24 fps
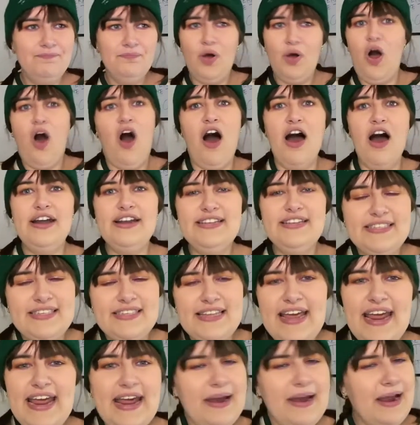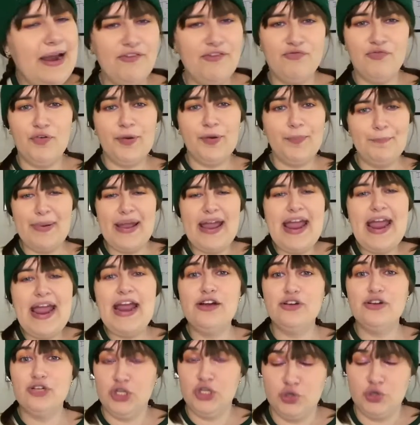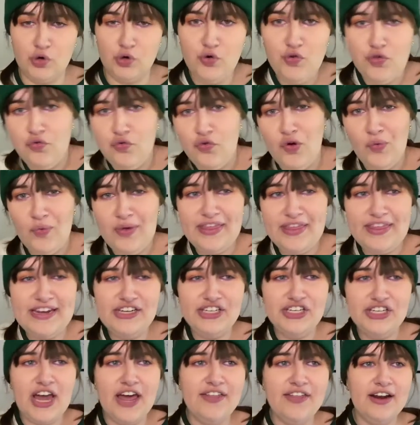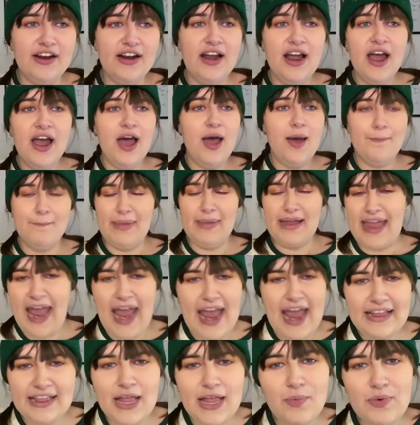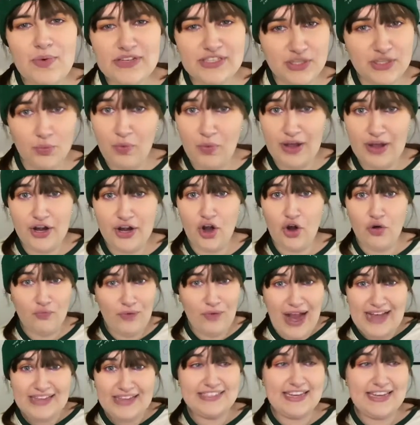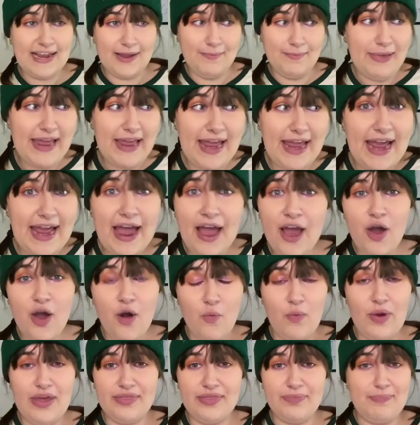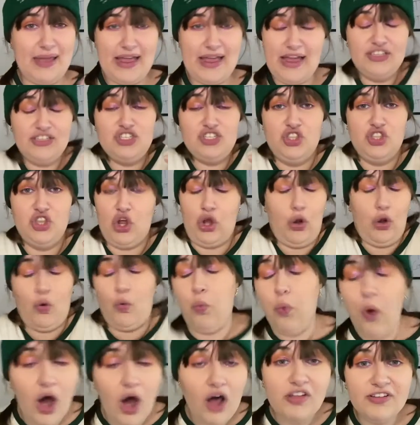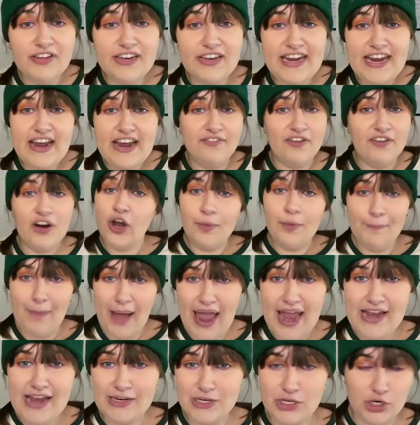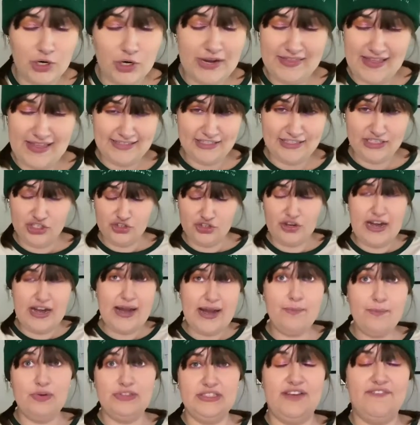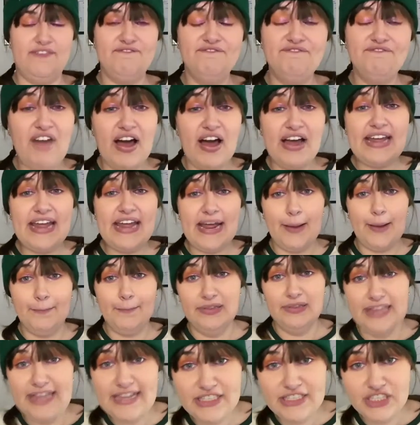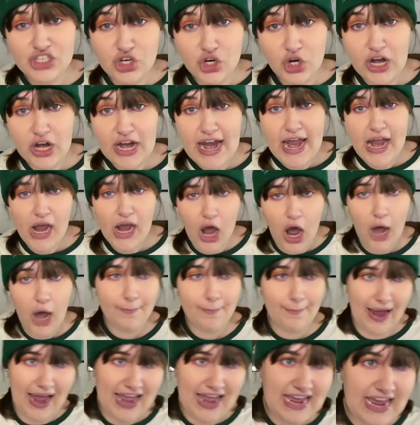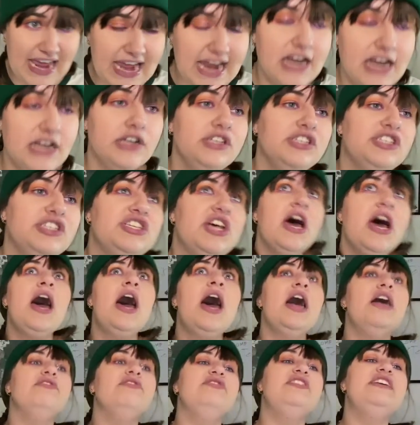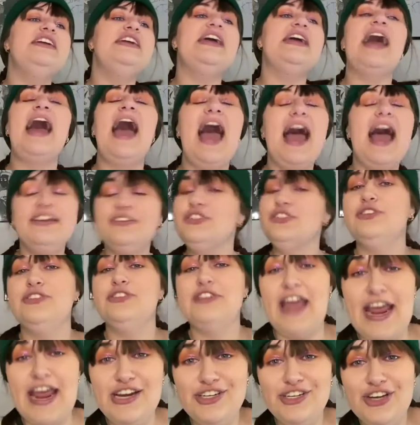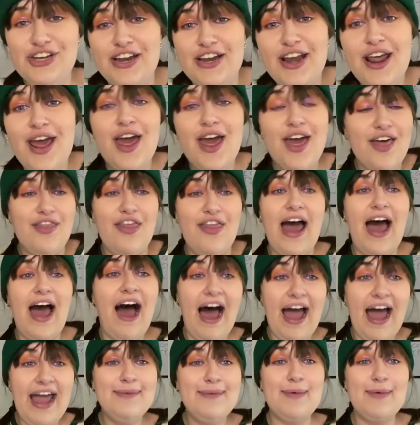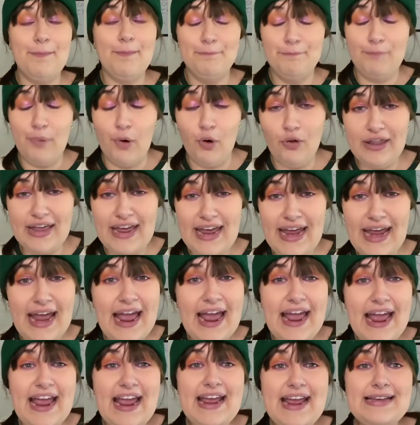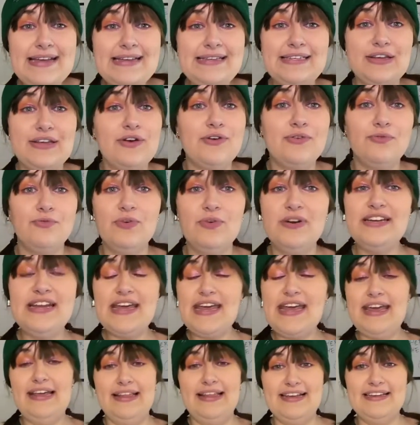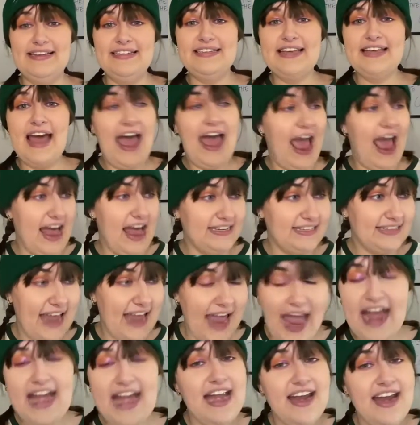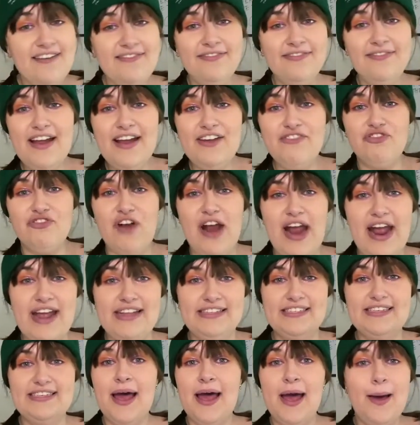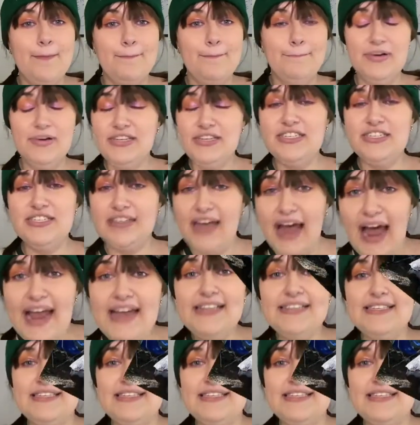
Honestly, if we're being truthful with each other, Michaela was the one harassing me because the quality of her mic during that stream was a fucking blitzkrieg on my ears. The assertion that I am a bully is ridiculous. Ask any of my friends besides